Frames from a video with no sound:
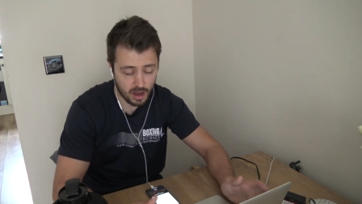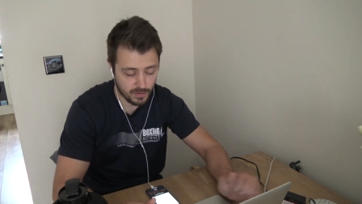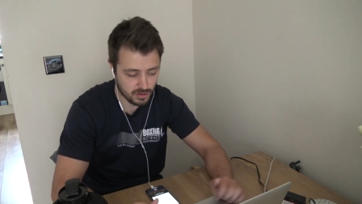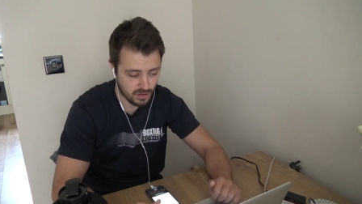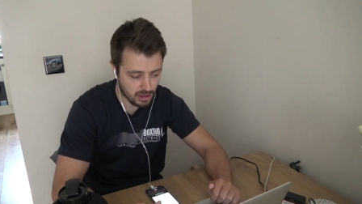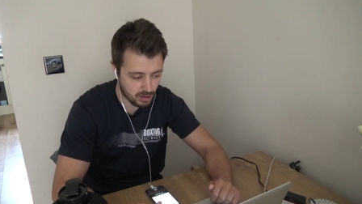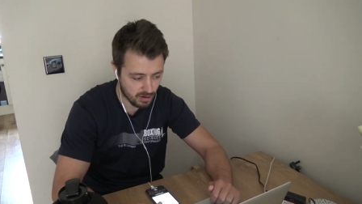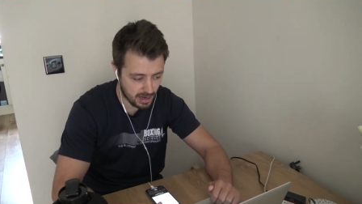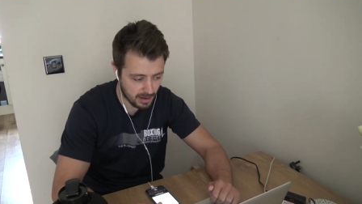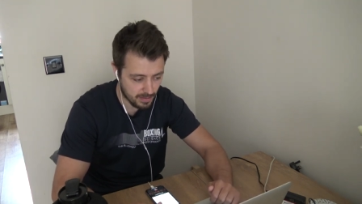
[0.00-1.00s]
of strength
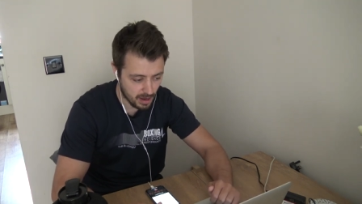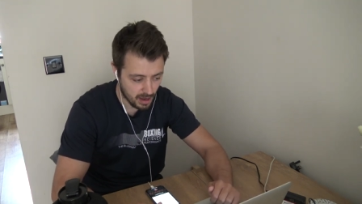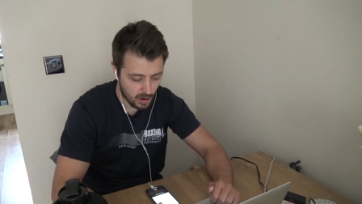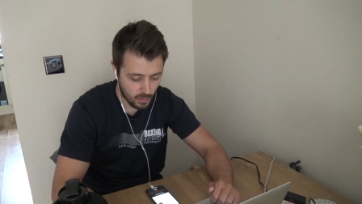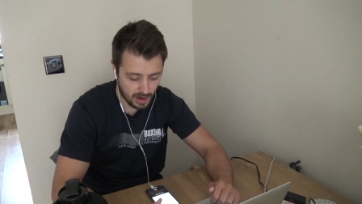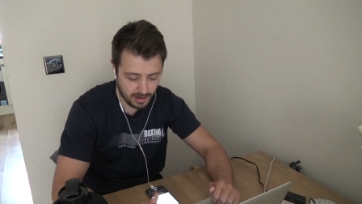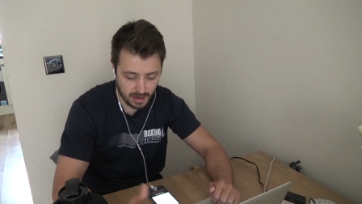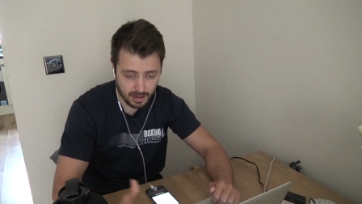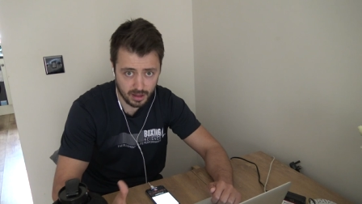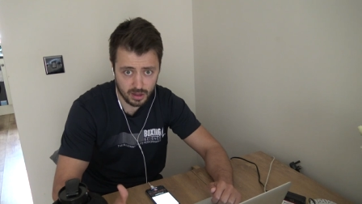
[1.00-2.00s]
training, which
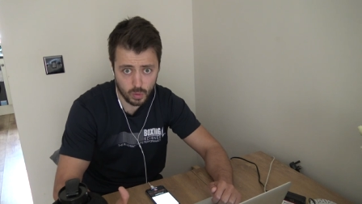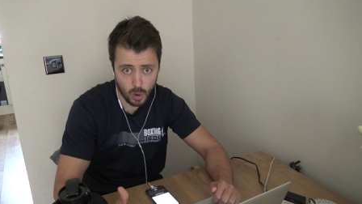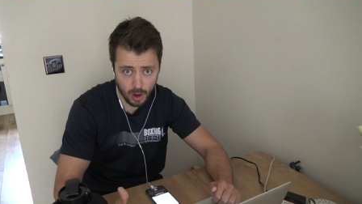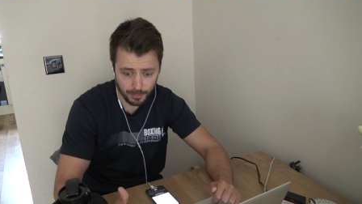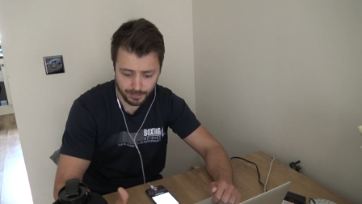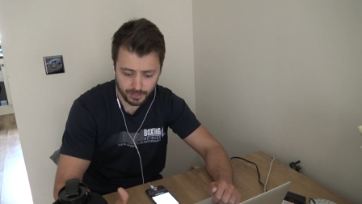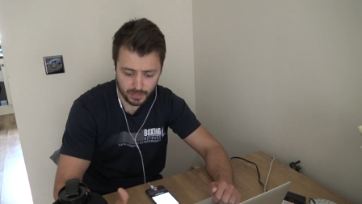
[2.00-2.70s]
is squat,